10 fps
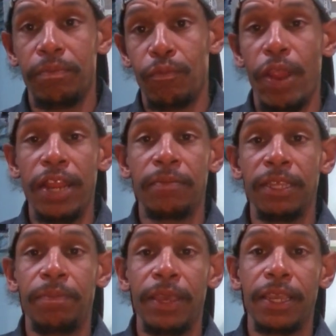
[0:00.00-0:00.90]

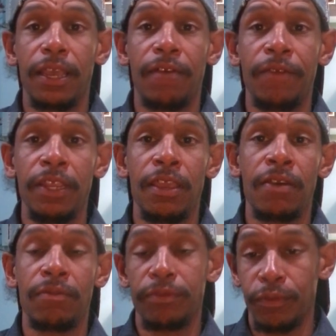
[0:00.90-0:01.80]
randomly pick a
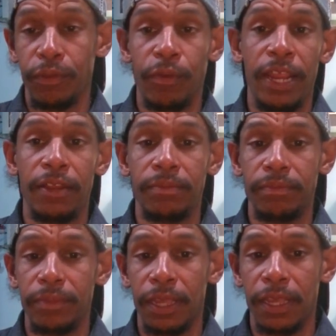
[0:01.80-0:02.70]
video through the random
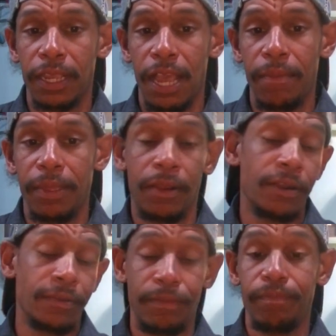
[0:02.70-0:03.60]
uh, com
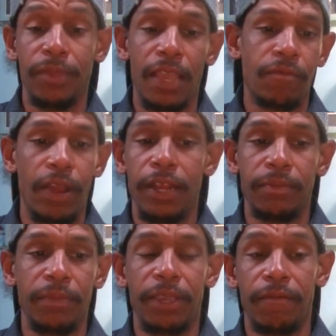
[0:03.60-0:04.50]
or yeah,
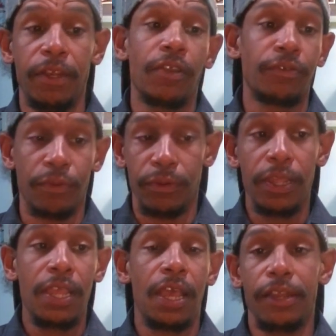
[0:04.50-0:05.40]
randomly pick a video through
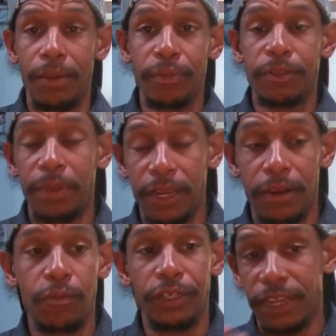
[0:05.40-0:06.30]
a numbers
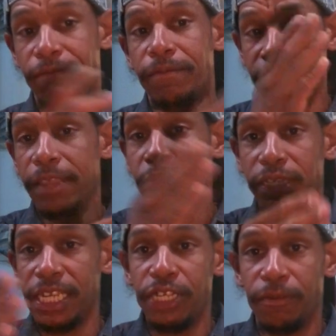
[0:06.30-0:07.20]
picker, which I've labeled
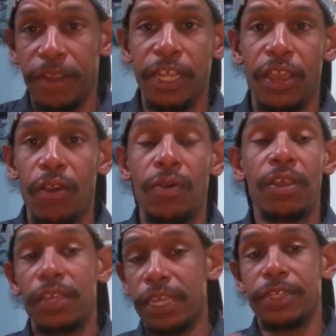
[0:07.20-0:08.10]
each video
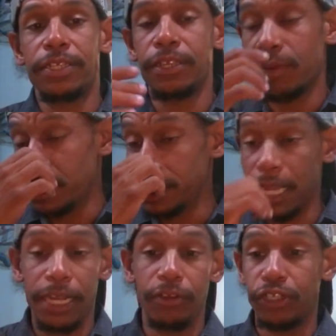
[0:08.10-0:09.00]
in sequence,
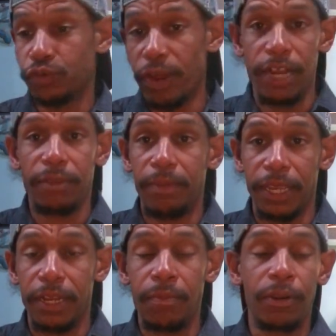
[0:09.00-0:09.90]
and it'll just randomly
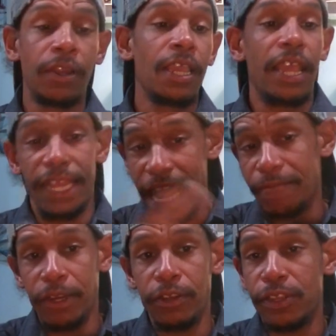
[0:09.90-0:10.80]
pick a number. That
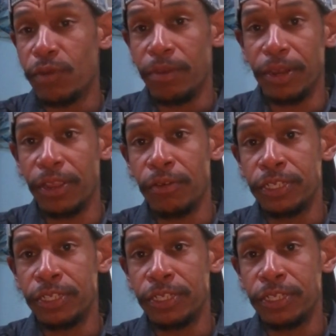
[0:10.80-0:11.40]
video is the one I'm going to go